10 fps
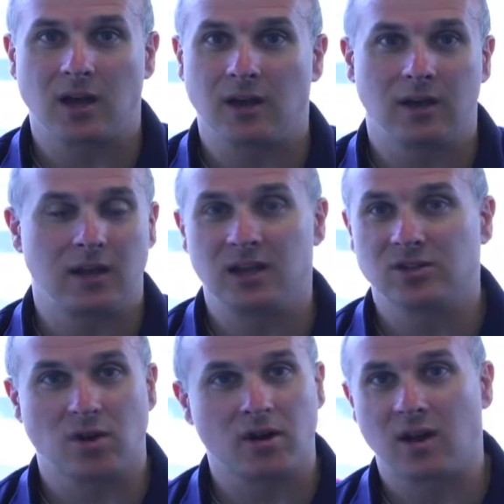Uh, it
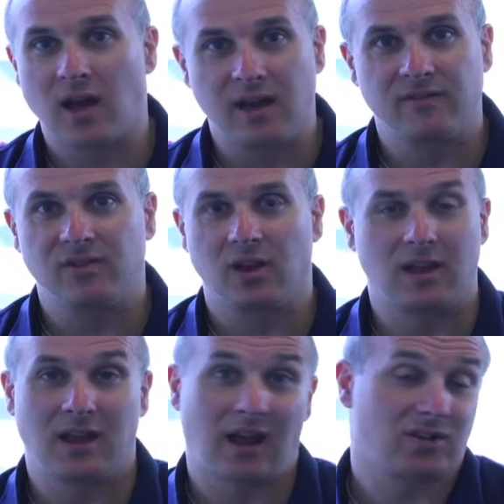is archived
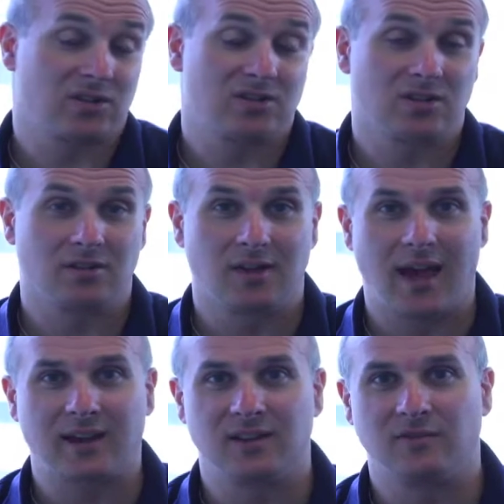and actually still
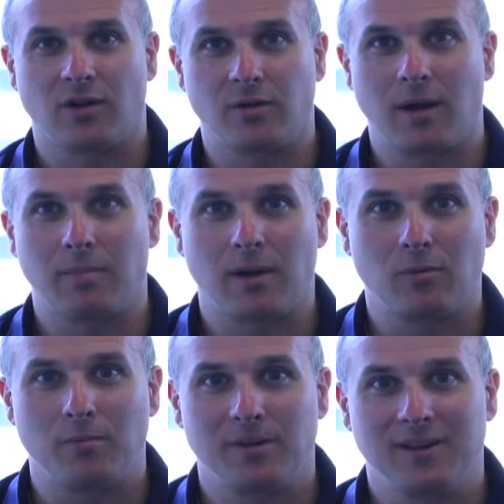active, although I probably
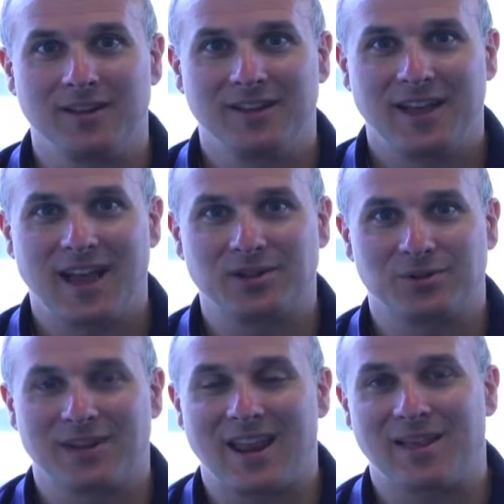won't be
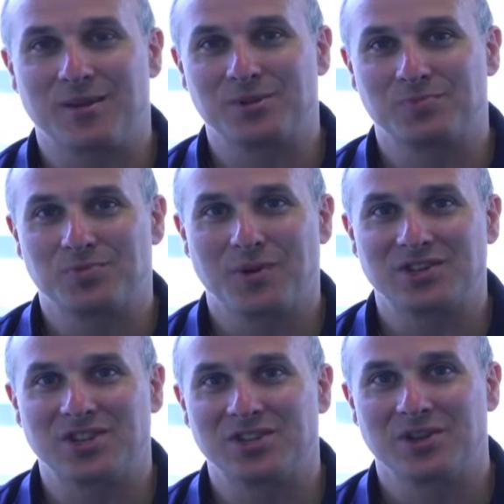answering any of those
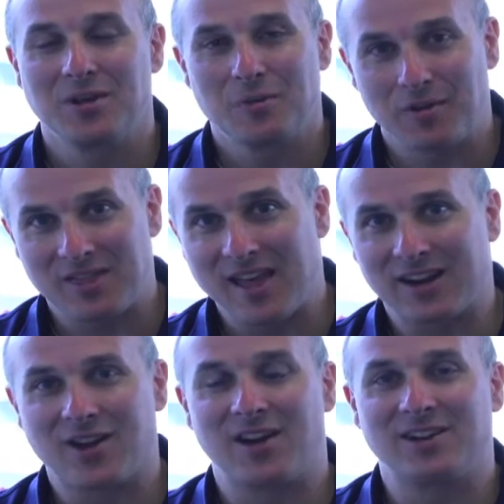questions within
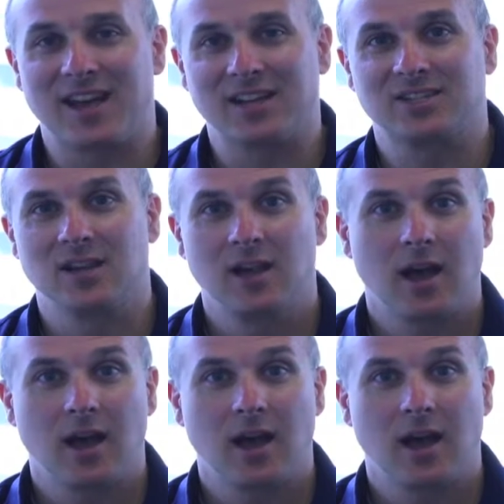that context.